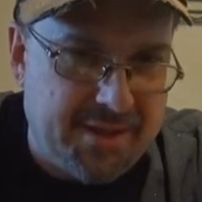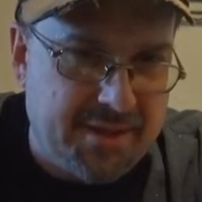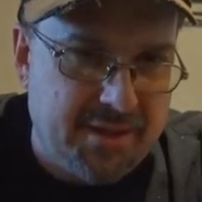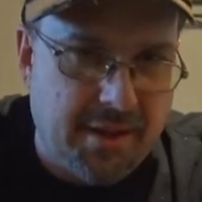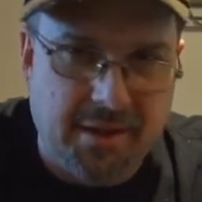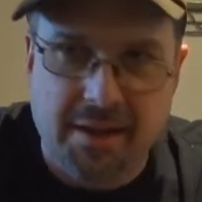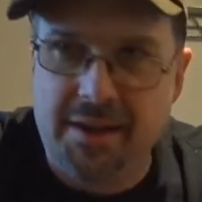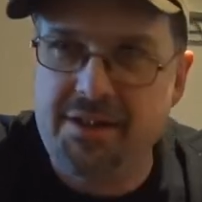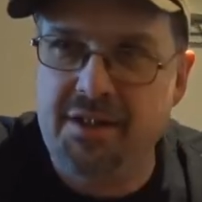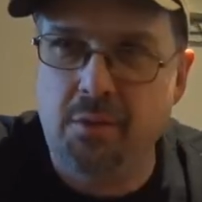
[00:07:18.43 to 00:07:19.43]
It's not
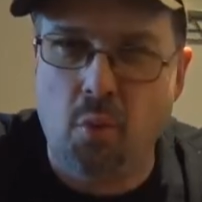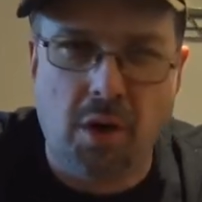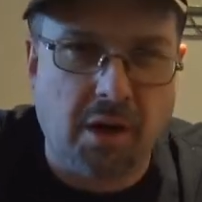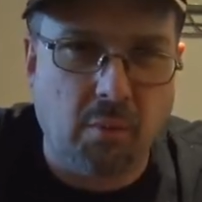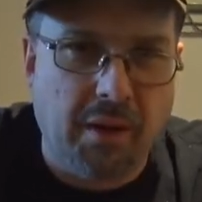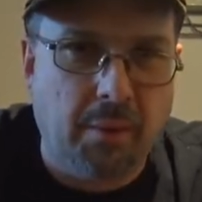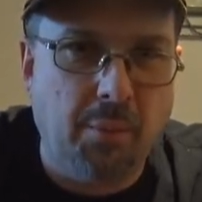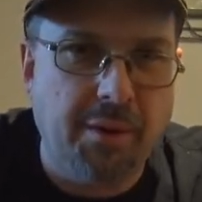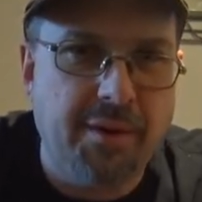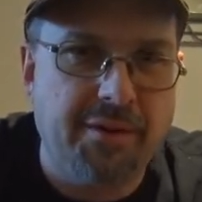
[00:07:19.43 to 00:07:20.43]
kind that you walk around with.